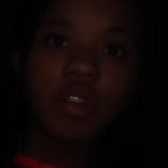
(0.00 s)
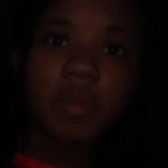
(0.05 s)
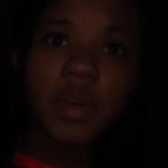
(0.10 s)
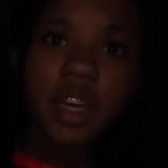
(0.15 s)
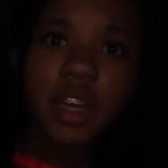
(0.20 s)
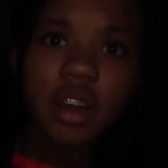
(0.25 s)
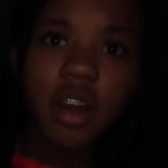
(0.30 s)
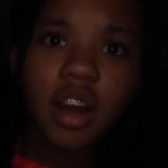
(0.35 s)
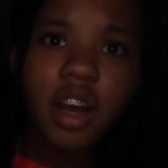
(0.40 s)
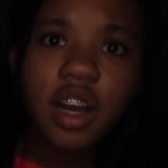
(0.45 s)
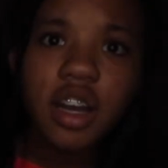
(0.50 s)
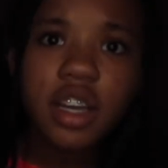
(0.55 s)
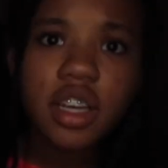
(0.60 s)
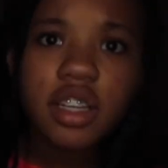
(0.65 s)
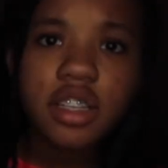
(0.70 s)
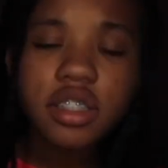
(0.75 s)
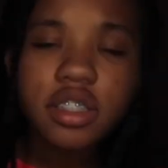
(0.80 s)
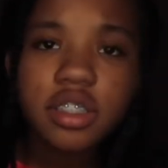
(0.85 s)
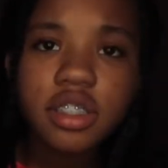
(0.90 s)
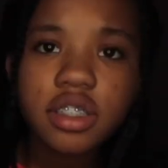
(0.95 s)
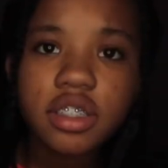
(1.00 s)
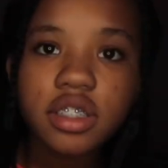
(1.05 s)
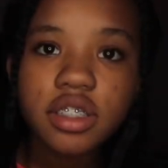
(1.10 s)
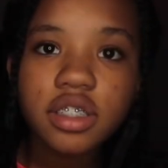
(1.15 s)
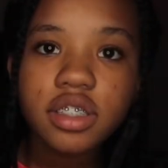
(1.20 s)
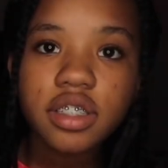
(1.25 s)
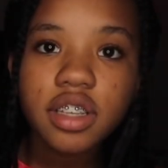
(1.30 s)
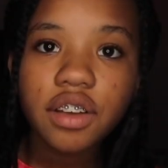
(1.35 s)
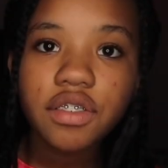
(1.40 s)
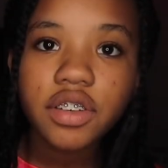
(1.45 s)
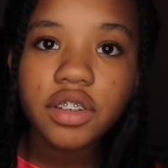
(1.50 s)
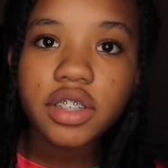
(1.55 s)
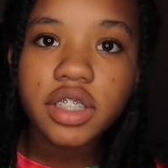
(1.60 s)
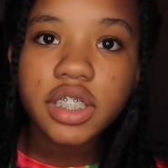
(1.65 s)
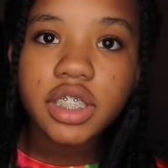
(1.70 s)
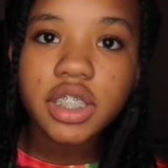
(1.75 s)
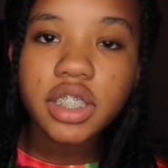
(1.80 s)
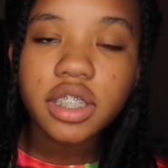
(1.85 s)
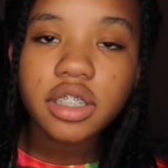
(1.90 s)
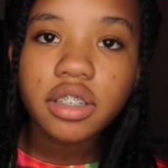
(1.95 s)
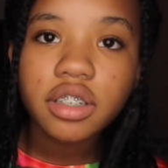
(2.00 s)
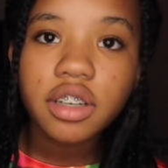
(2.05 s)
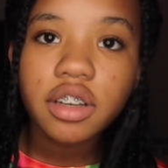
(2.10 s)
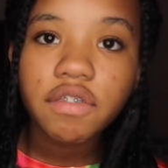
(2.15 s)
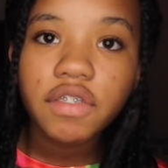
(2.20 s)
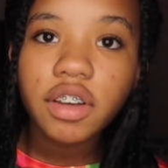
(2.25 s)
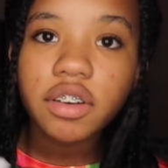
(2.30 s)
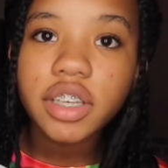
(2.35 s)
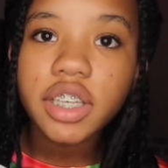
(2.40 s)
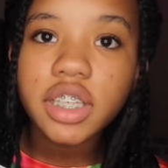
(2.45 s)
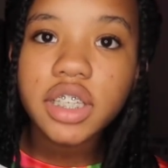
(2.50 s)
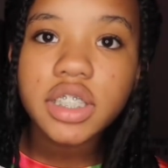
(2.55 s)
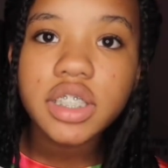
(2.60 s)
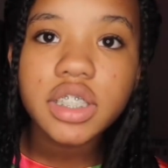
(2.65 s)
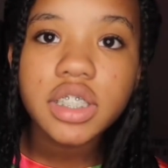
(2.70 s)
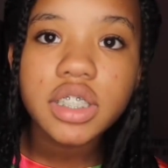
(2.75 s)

my gosh, it's not focusing. Focus.